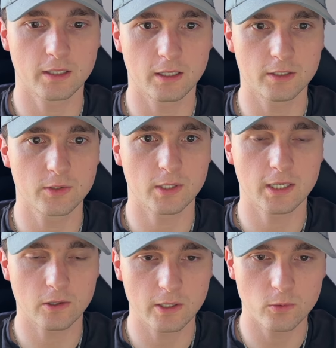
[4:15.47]
you can
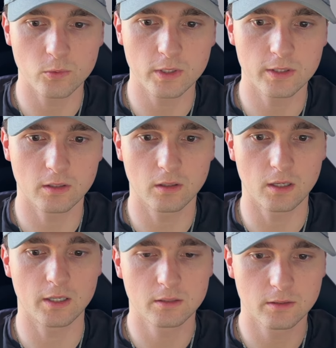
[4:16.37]
iterate with
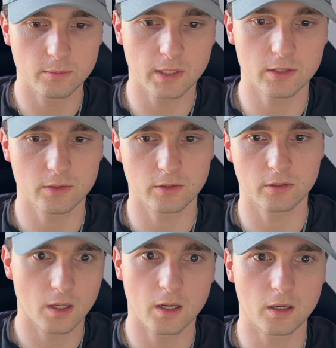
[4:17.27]
Claude to make
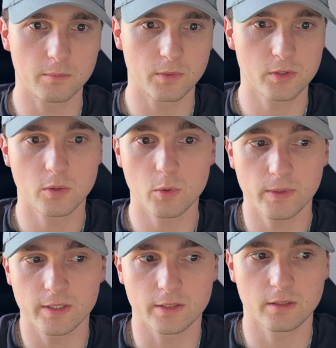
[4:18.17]
sure there's no more
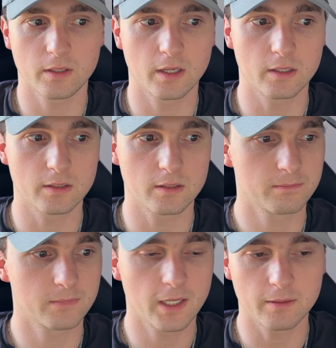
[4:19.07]
risk. And
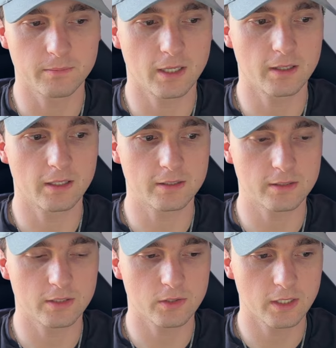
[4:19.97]
yeah, that's
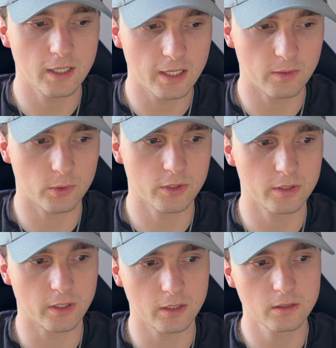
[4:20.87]
essentially it. And then once you're
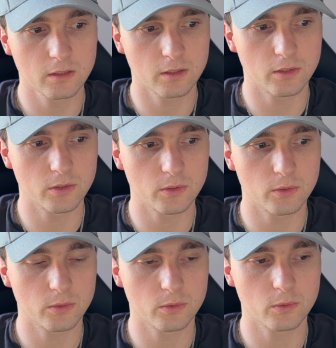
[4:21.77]
done,
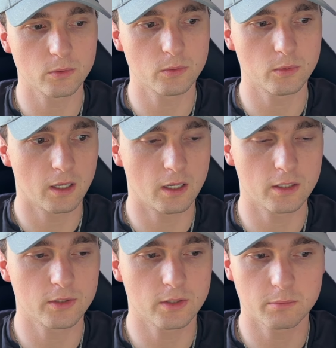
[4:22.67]
you
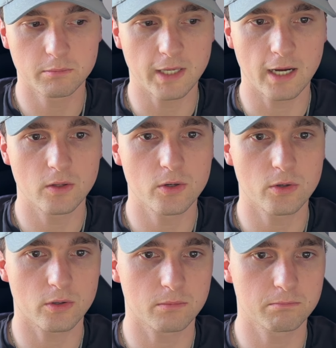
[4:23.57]
can download
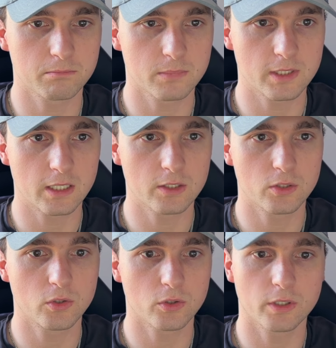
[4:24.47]
or send it
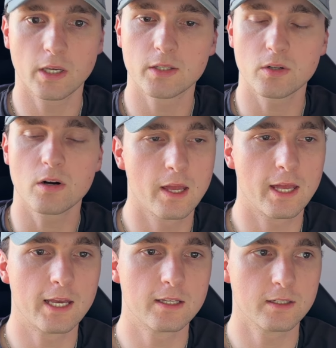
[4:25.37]
to your EHR.
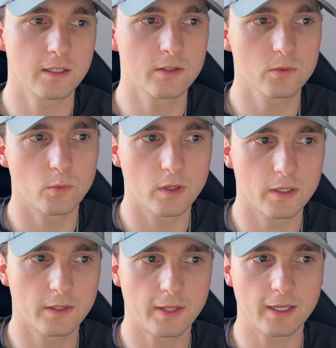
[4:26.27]
And here's
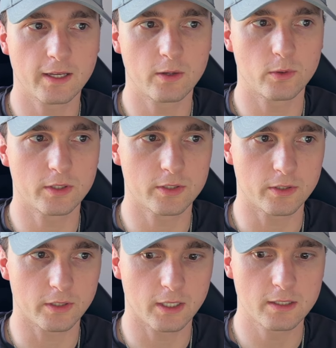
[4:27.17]
one thing I want to show
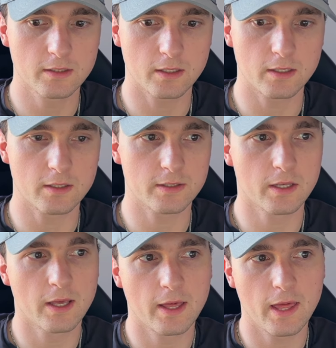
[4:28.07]
you guys is
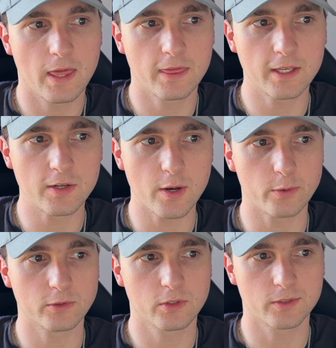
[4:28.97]
the
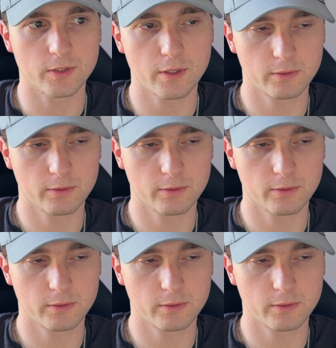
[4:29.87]
notes. There's a notes